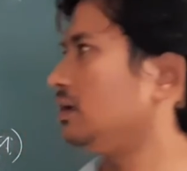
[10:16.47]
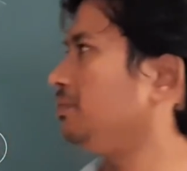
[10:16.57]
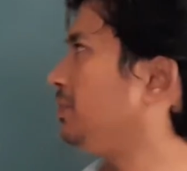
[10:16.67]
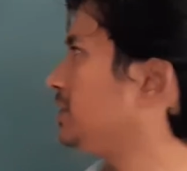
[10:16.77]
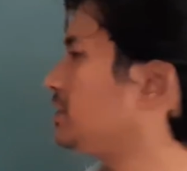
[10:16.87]

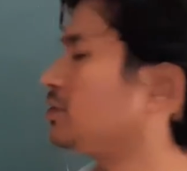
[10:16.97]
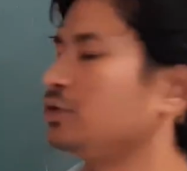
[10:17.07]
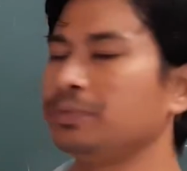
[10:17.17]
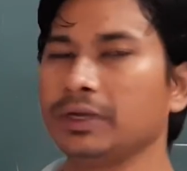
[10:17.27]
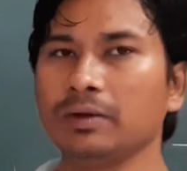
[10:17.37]
basic
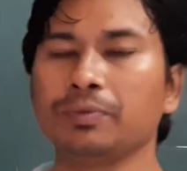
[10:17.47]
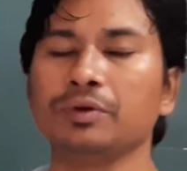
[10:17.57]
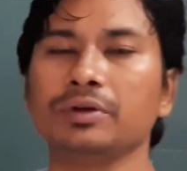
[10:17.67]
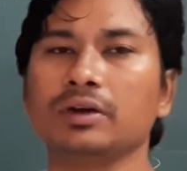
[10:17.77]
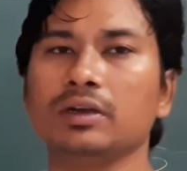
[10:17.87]
2PL
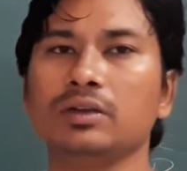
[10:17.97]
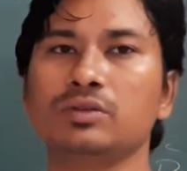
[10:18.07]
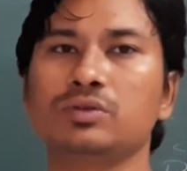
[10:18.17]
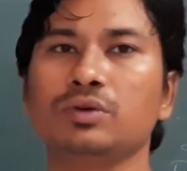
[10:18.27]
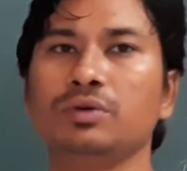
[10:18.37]
protocol.
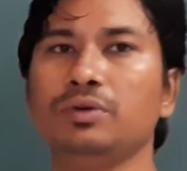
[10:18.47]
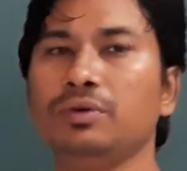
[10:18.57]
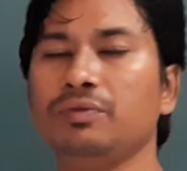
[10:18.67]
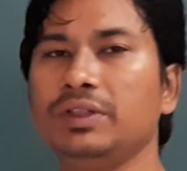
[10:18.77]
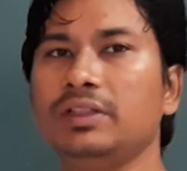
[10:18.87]
So
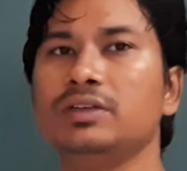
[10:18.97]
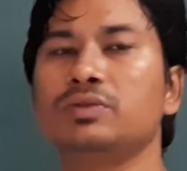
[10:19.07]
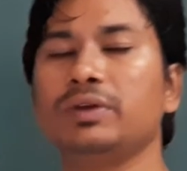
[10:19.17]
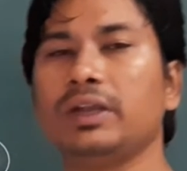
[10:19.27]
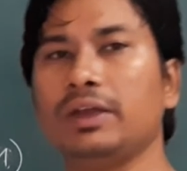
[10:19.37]
with this
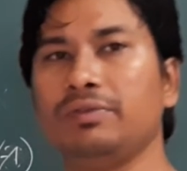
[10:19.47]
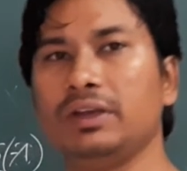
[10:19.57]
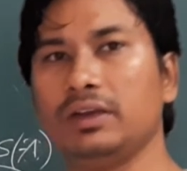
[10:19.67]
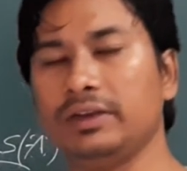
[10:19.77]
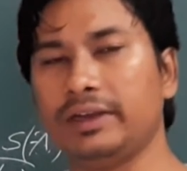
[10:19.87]
one I
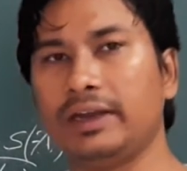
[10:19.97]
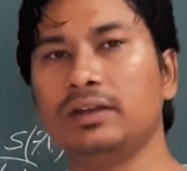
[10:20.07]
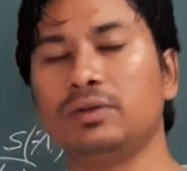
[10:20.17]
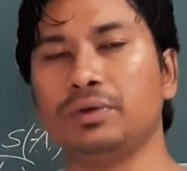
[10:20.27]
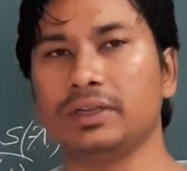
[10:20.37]
will
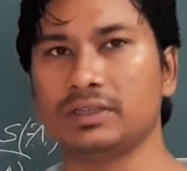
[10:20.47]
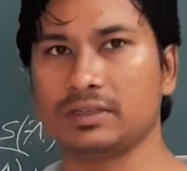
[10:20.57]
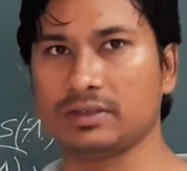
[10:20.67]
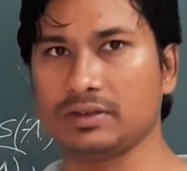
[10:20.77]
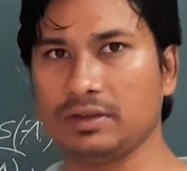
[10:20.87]
end
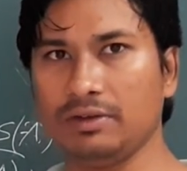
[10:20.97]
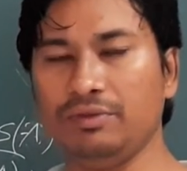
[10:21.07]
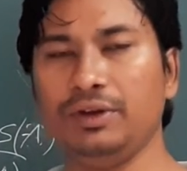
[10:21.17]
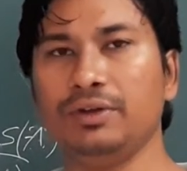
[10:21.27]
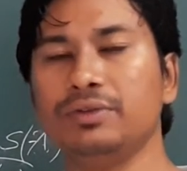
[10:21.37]
today's
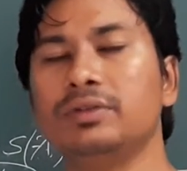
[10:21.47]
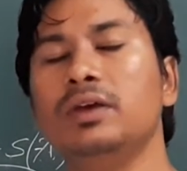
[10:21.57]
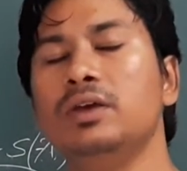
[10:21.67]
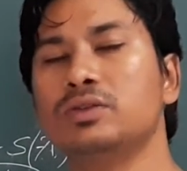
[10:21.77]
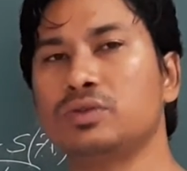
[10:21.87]
videos.
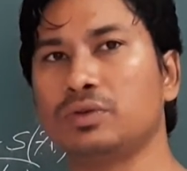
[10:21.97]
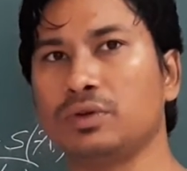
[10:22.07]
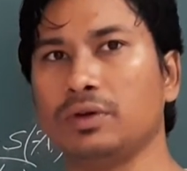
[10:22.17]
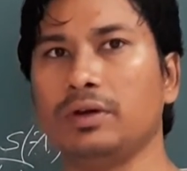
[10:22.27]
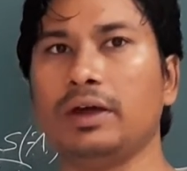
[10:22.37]
So
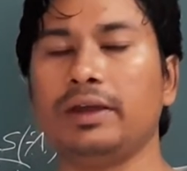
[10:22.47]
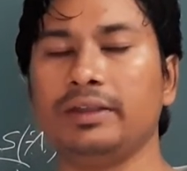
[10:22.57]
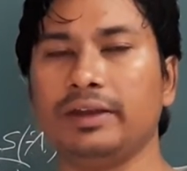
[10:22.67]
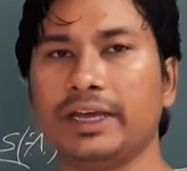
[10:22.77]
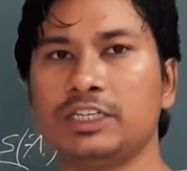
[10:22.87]
in
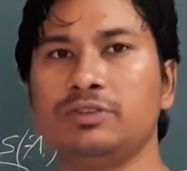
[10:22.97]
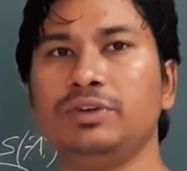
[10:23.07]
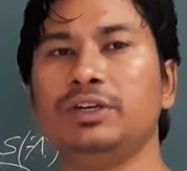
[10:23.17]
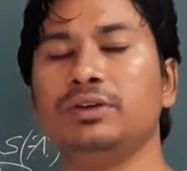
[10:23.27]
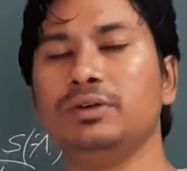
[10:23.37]
the next
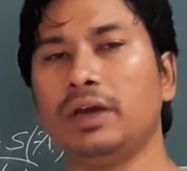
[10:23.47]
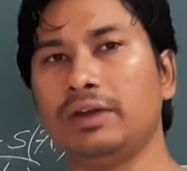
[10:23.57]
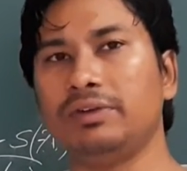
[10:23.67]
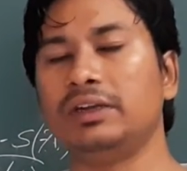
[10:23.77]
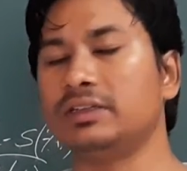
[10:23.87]
video I
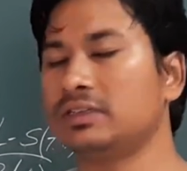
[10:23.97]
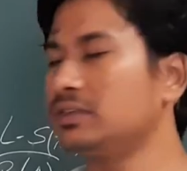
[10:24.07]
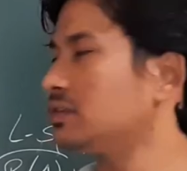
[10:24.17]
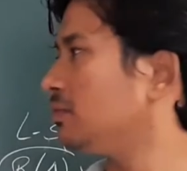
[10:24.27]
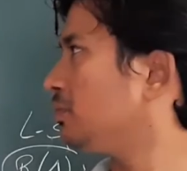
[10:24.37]
will
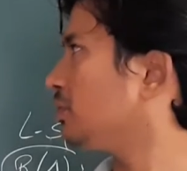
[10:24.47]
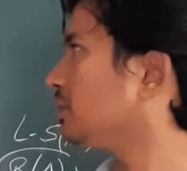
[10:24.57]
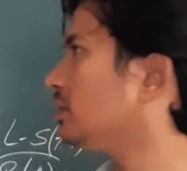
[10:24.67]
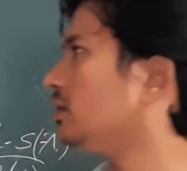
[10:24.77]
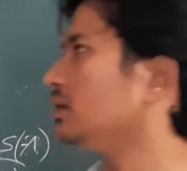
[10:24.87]
discuss about
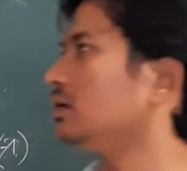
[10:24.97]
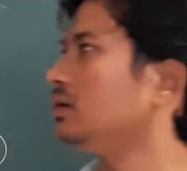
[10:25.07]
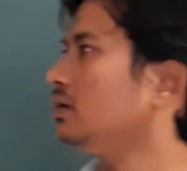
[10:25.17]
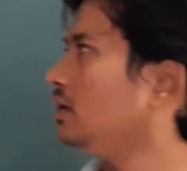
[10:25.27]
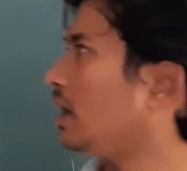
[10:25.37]
the
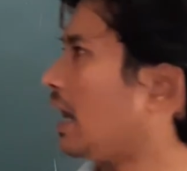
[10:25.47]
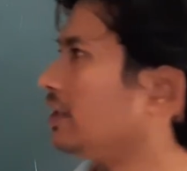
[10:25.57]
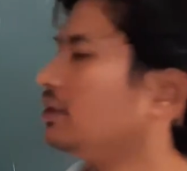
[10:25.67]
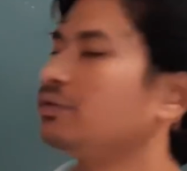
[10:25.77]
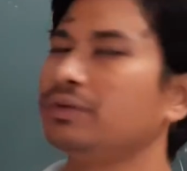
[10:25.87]

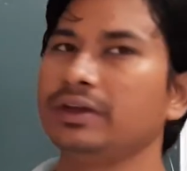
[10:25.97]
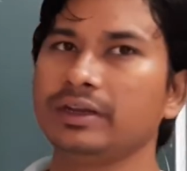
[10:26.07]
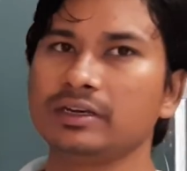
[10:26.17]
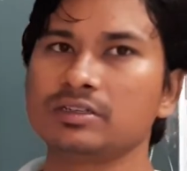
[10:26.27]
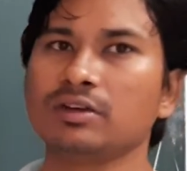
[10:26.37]
other
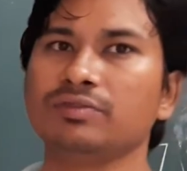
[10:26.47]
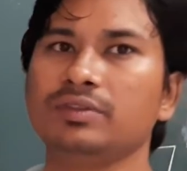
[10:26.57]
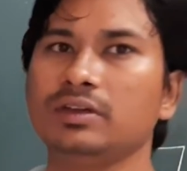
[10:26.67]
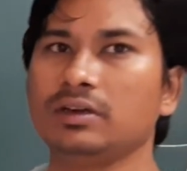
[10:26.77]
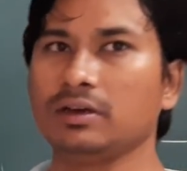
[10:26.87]
variants of
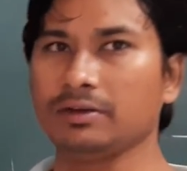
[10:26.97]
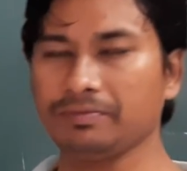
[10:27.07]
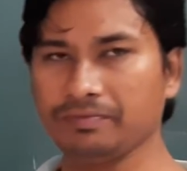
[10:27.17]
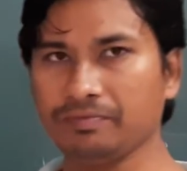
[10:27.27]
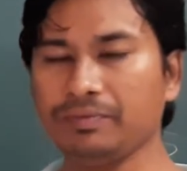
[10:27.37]
the
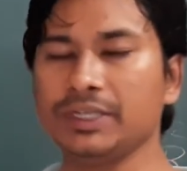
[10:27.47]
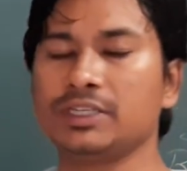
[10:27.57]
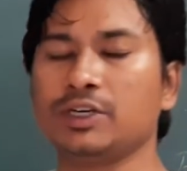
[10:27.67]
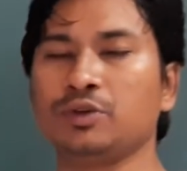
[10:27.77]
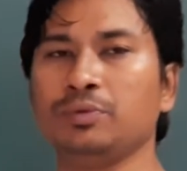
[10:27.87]

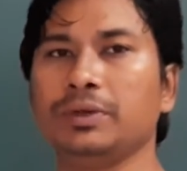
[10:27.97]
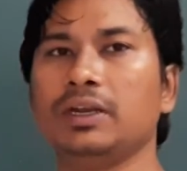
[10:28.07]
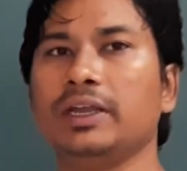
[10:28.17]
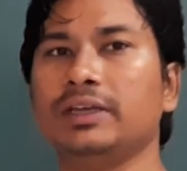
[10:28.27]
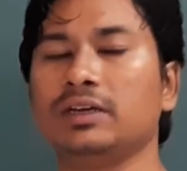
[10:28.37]
basic 2PL,
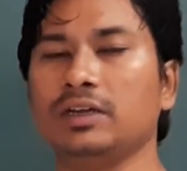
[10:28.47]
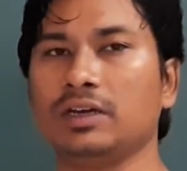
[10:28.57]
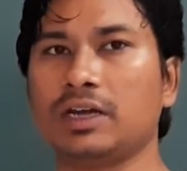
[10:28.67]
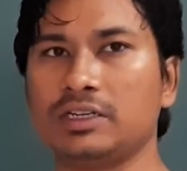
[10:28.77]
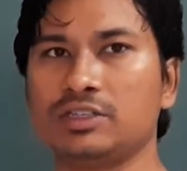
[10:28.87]

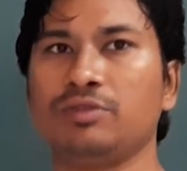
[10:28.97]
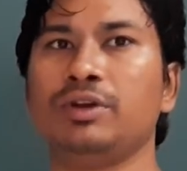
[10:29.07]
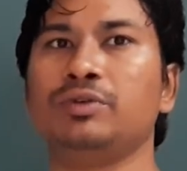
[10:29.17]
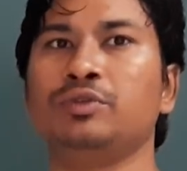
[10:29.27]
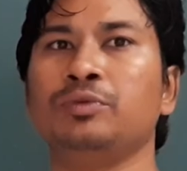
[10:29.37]
like
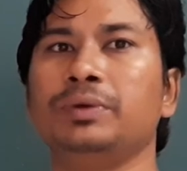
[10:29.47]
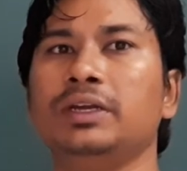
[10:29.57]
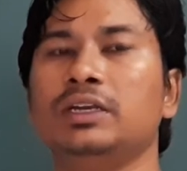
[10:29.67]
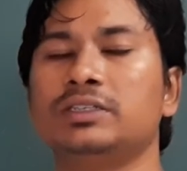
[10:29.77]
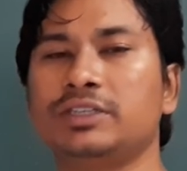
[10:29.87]
conservative
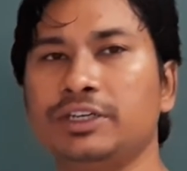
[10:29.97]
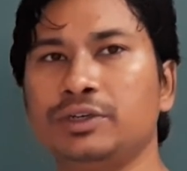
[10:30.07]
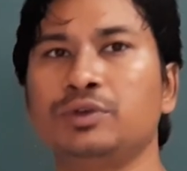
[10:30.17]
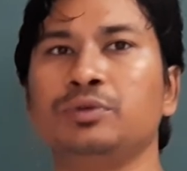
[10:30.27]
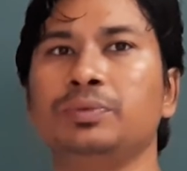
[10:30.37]
2PL,
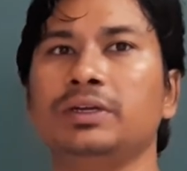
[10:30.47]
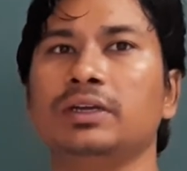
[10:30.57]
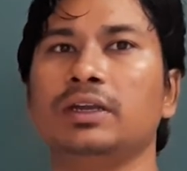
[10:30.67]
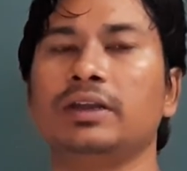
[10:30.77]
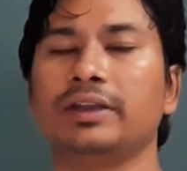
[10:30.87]
strict
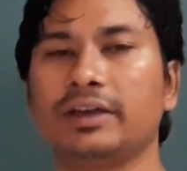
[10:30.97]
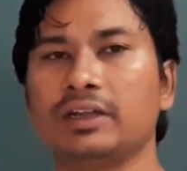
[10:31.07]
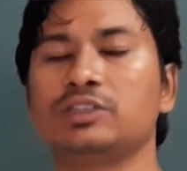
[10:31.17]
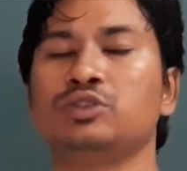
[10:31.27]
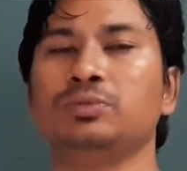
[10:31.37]
2PL,
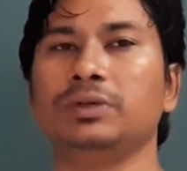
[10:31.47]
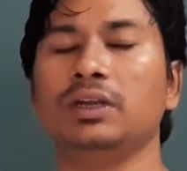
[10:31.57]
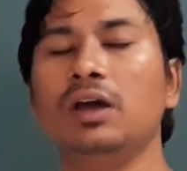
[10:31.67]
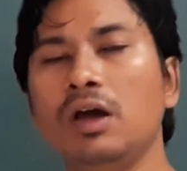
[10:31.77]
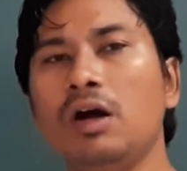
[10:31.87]
regress 2PL,
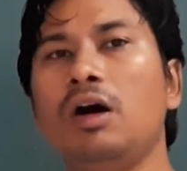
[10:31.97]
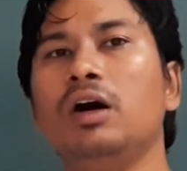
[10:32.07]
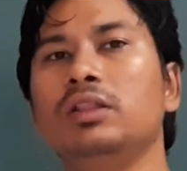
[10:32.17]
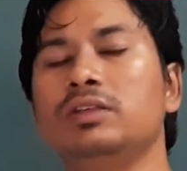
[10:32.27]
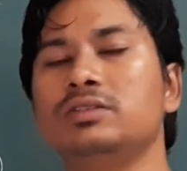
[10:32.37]

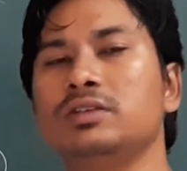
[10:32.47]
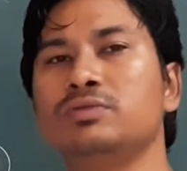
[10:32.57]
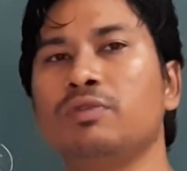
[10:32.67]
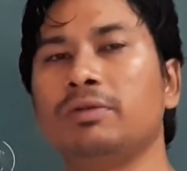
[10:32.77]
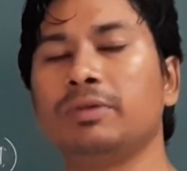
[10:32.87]
all these things
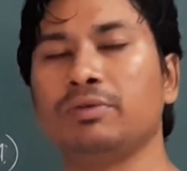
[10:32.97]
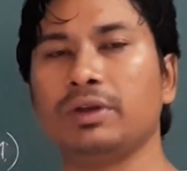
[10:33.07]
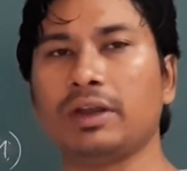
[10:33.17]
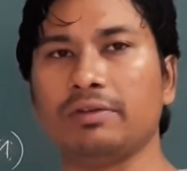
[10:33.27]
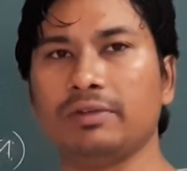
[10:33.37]
one by
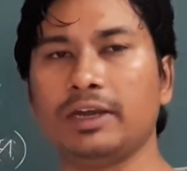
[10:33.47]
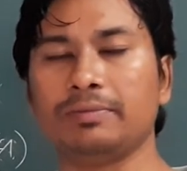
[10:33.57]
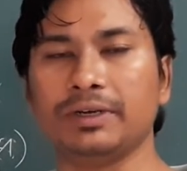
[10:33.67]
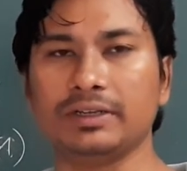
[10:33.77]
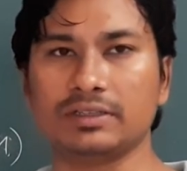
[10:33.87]
one let
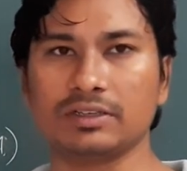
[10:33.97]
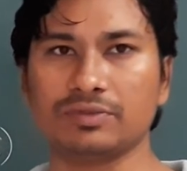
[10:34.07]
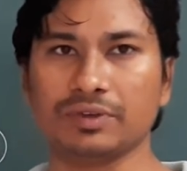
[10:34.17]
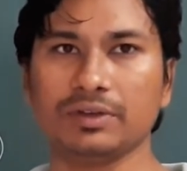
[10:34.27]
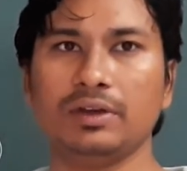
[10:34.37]
me discuss
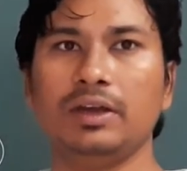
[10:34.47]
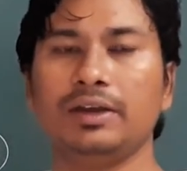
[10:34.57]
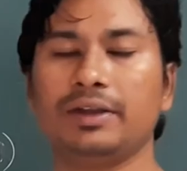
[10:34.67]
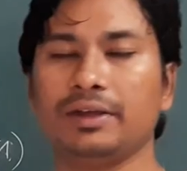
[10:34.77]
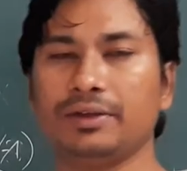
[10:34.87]
for you.
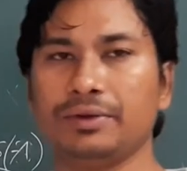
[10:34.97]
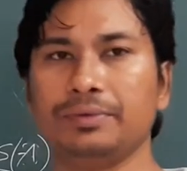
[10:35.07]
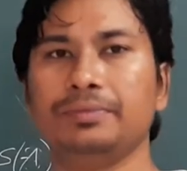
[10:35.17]
Thank you.